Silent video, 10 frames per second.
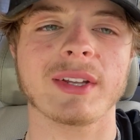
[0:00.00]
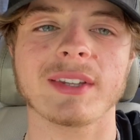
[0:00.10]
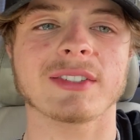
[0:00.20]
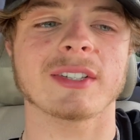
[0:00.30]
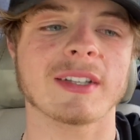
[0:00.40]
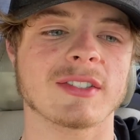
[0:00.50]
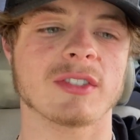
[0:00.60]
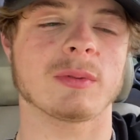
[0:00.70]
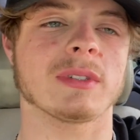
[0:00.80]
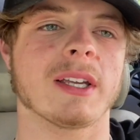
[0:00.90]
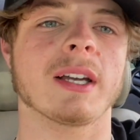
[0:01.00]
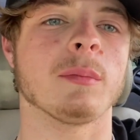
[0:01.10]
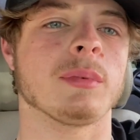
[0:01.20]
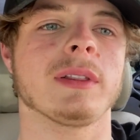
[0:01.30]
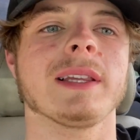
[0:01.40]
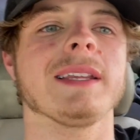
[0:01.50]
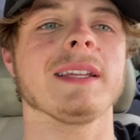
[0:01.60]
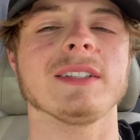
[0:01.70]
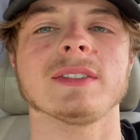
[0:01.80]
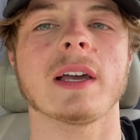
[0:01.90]
of the sensors was like
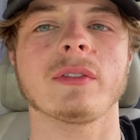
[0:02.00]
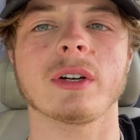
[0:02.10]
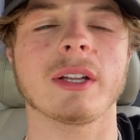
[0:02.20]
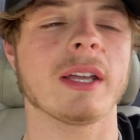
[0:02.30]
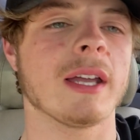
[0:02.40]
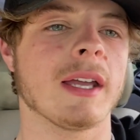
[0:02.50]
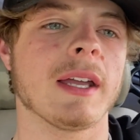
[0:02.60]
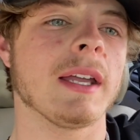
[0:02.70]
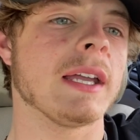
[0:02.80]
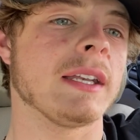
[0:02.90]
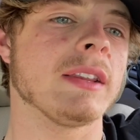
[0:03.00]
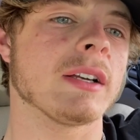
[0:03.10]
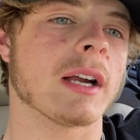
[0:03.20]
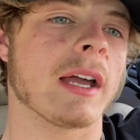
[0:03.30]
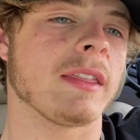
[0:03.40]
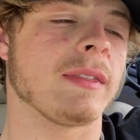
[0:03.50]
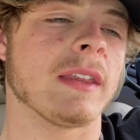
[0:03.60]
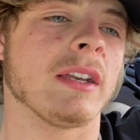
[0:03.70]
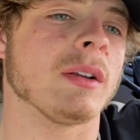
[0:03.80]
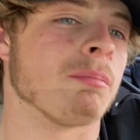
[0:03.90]
completely severed. It
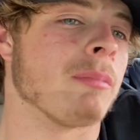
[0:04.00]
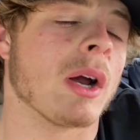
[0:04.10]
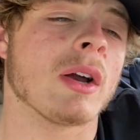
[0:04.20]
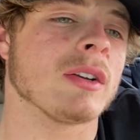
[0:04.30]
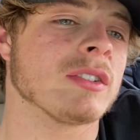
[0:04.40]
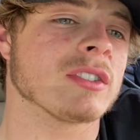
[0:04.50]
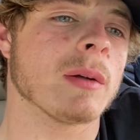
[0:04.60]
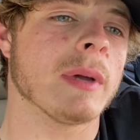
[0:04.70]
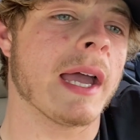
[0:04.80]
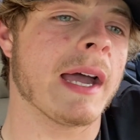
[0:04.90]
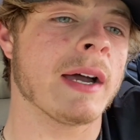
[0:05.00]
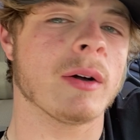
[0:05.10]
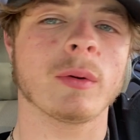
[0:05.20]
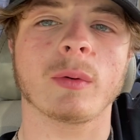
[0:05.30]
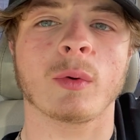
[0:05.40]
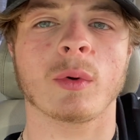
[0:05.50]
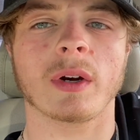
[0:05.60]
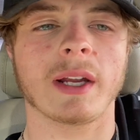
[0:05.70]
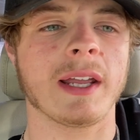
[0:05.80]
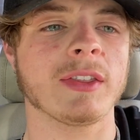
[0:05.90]
either burned somehow or
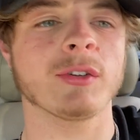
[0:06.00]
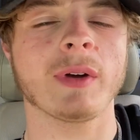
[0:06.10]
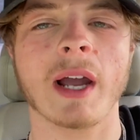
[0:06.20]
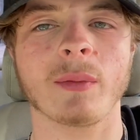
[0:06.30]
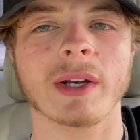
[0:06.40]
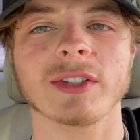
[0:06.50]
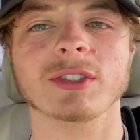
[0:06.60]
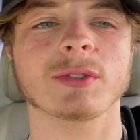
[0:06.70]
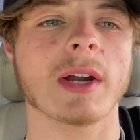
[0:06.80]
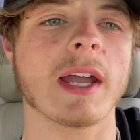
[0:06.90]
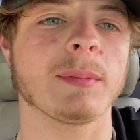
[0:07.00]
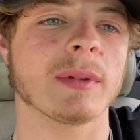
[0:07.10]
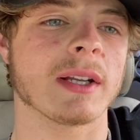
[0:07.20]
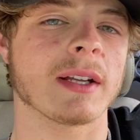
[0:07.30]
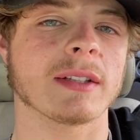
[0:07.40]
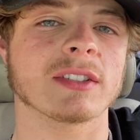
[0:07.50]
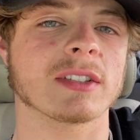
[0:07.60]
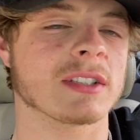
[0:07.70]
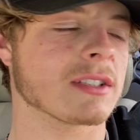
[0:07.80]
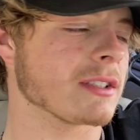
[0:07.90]
it hit the ground when I scraped and it
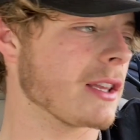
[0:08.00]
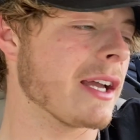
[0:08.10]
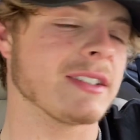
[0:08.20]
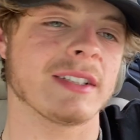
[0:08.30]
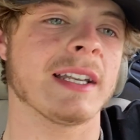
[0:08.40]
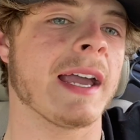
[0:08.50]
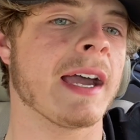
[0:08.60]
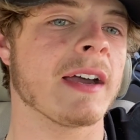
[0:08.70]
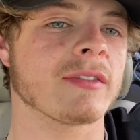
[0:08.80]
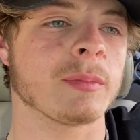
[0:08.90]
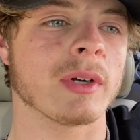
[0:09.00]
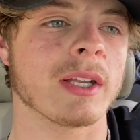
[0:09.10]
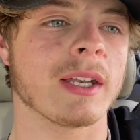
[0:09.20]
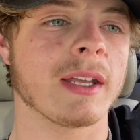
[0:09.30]
sliced it in half, but